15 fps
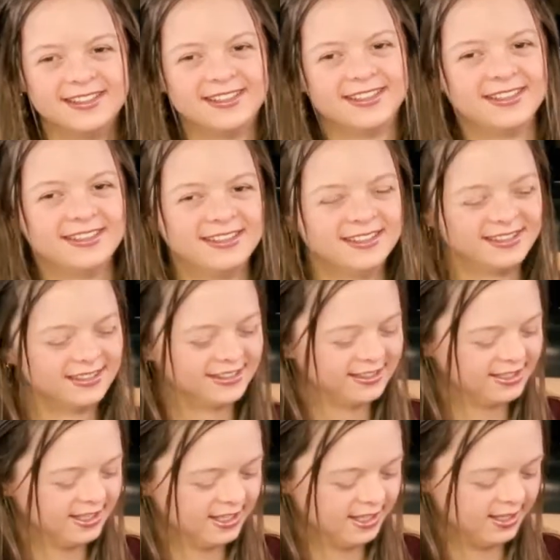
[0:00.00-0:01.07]

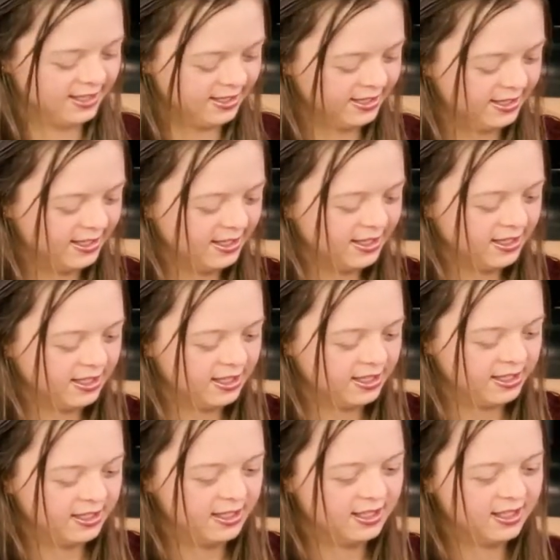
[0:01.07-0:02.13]

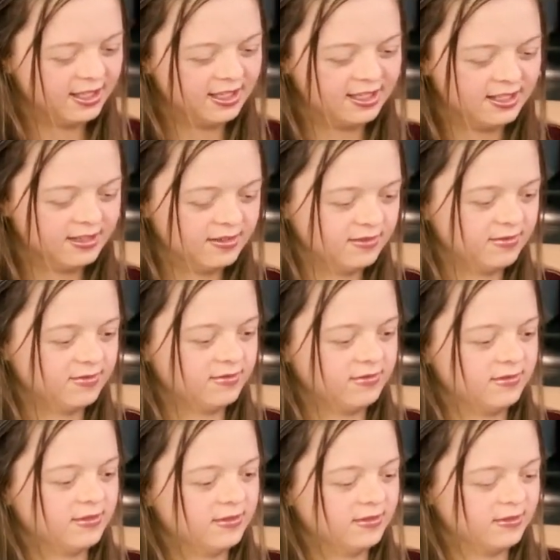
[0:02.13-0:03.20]

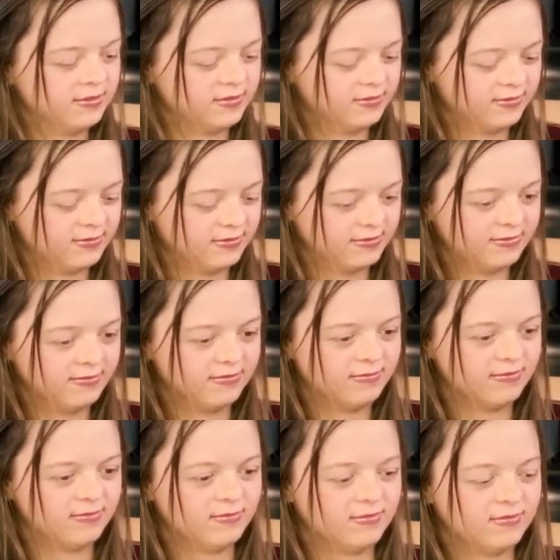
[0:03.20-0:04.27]

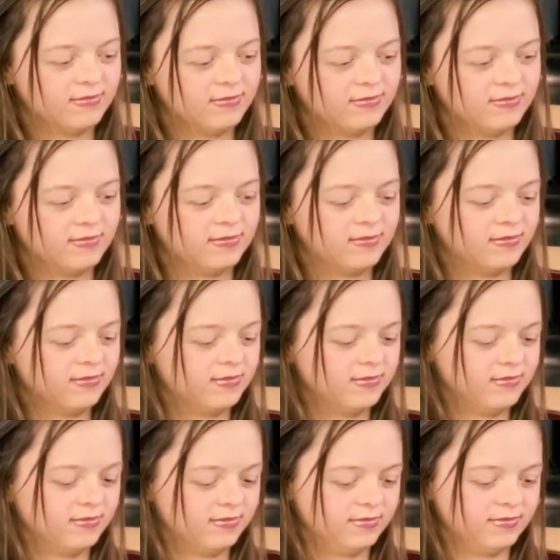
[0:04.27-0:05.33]

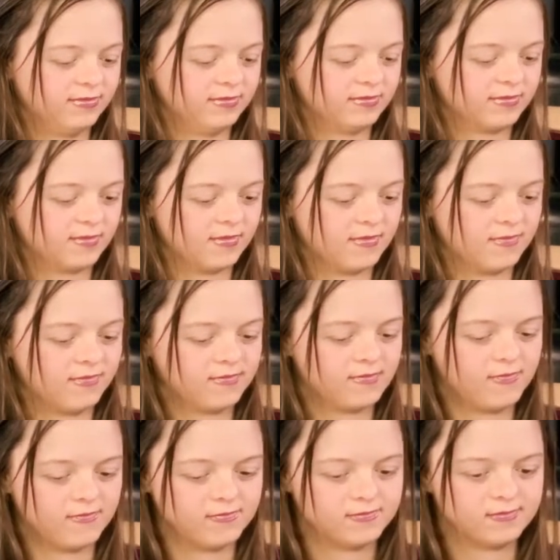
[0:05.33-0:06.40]

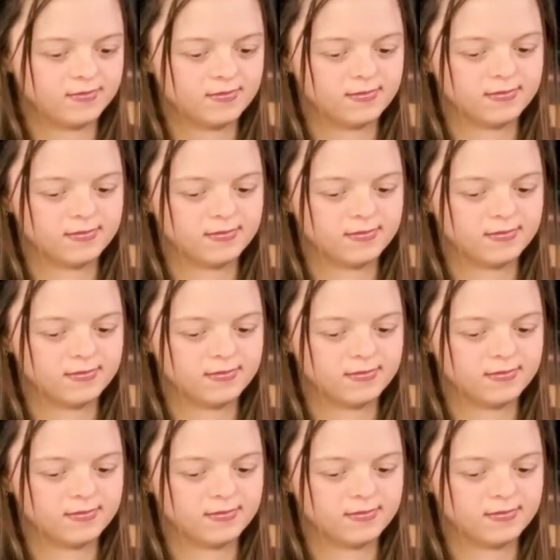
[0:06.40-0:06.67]
(not speaking)